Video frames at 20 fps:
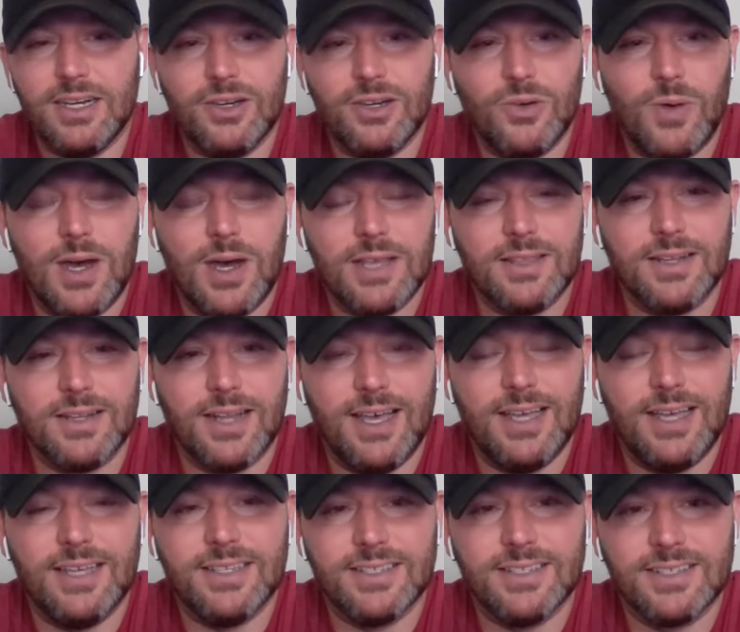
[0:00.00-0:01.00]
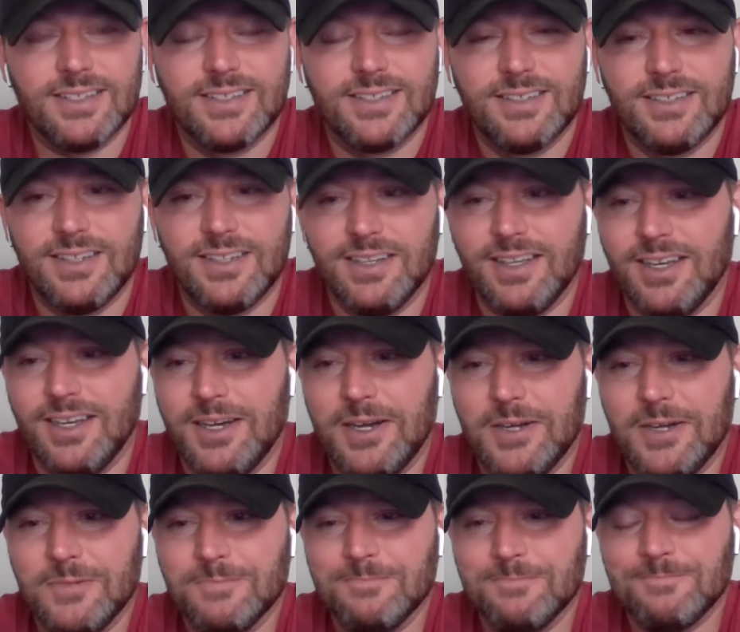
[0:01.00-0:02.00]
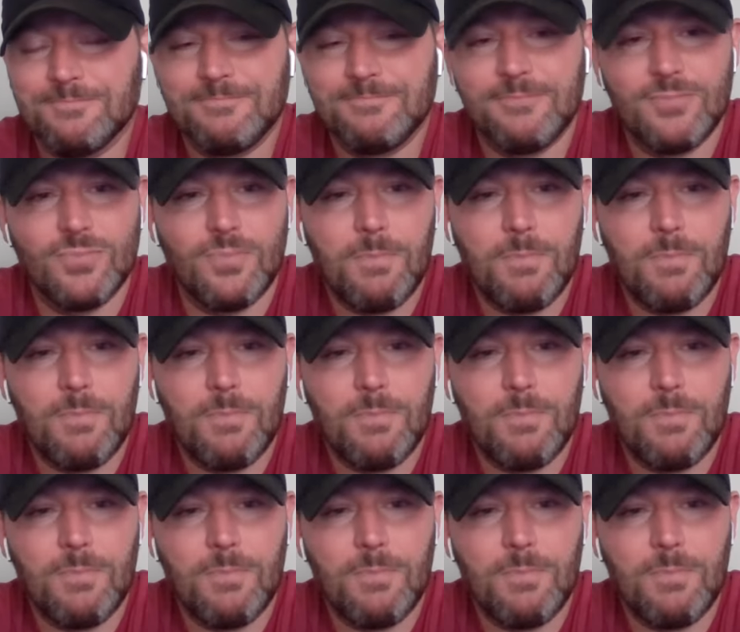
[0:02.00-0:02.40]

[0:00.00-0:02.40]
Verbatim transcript: uh, Watham has, um,